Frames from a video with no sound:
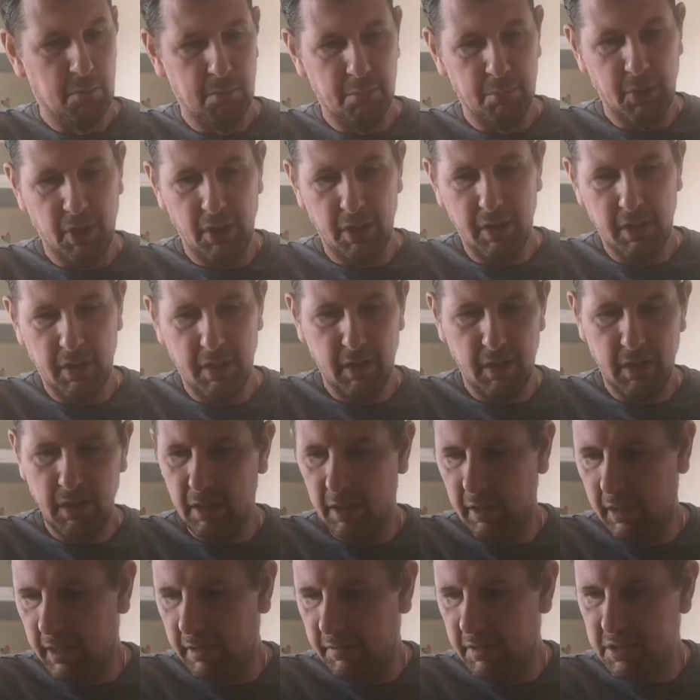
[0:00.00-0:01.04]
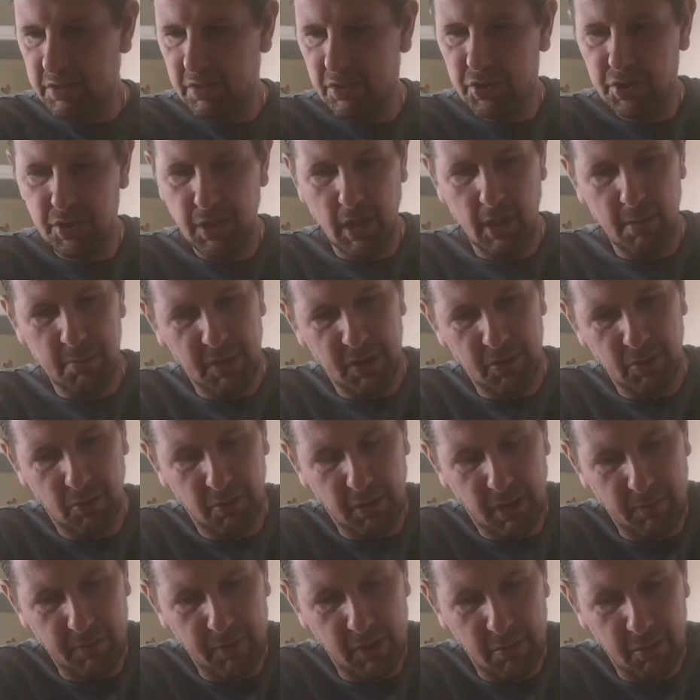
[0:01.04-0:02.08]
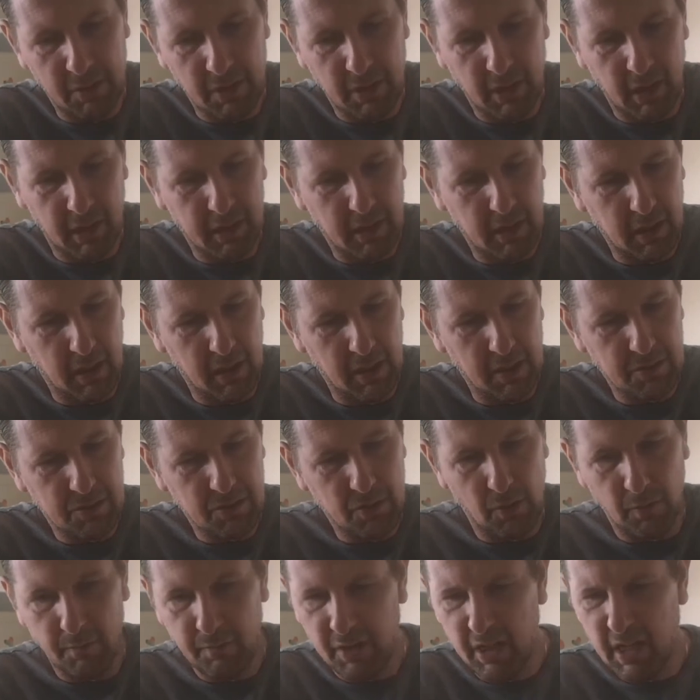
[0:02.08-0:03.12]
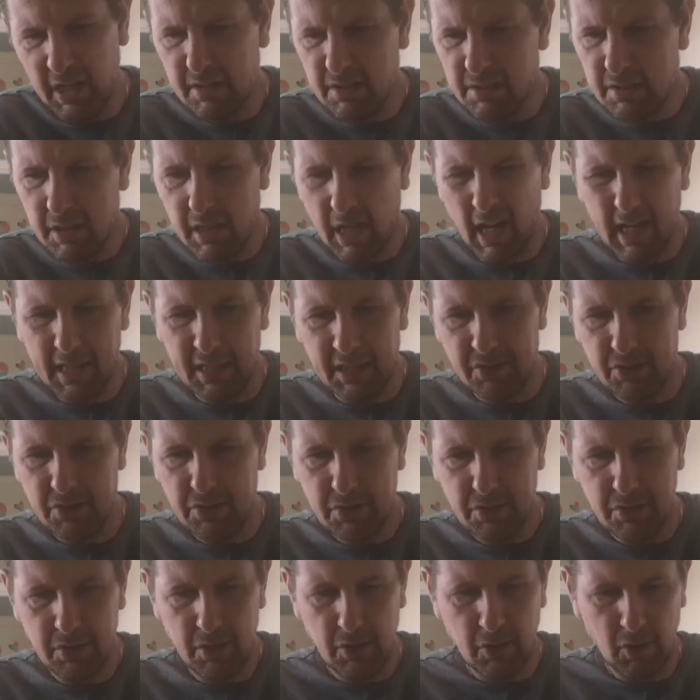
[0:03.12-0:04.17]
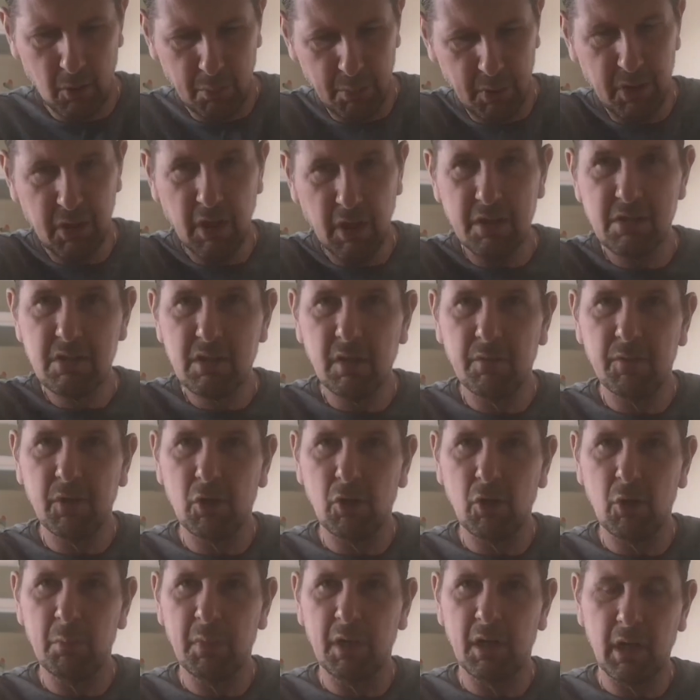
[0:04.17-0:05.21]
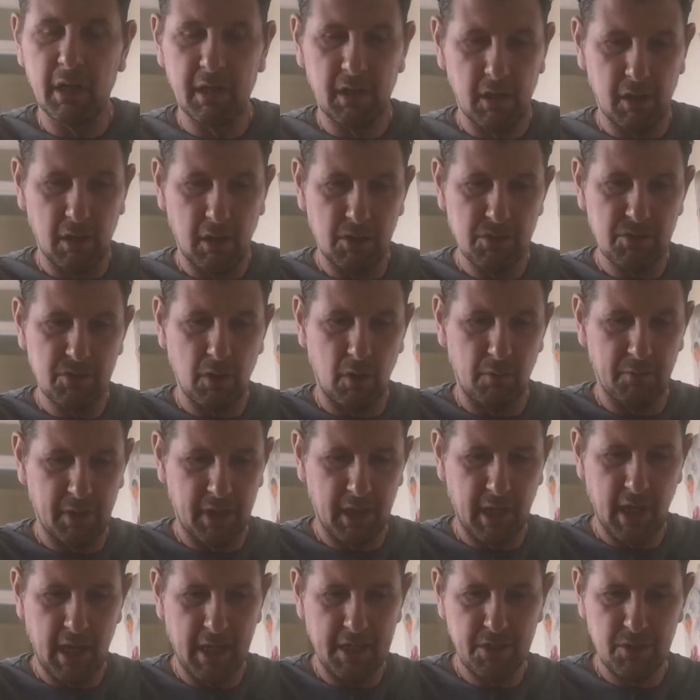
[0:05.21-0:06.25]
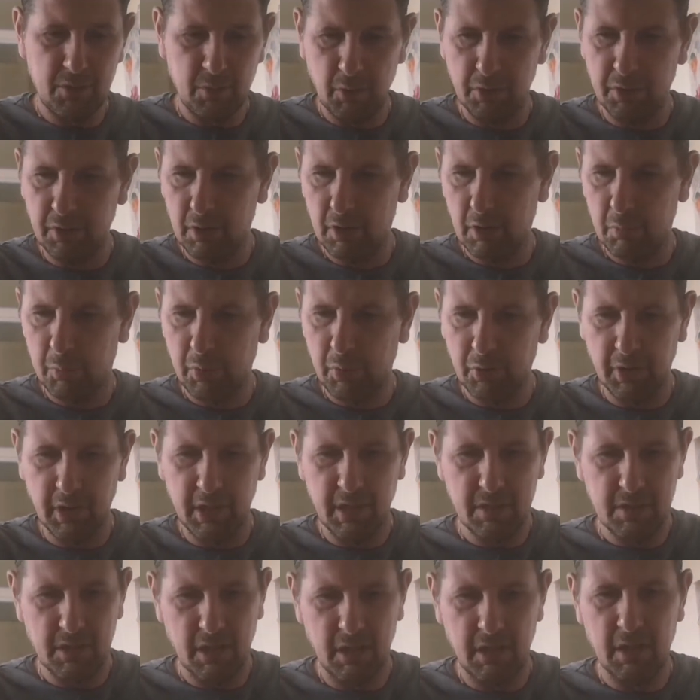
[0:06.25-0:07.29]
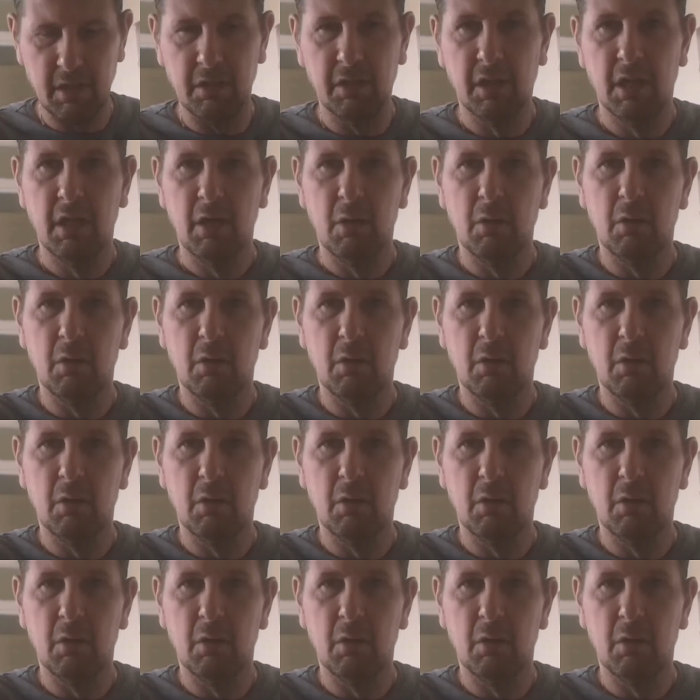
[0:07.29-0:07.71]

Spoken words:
but it is a shame they don't give it you in like a sort of a nice case. You know, it'd be nice if it come in like a sort of a case where you could put these in and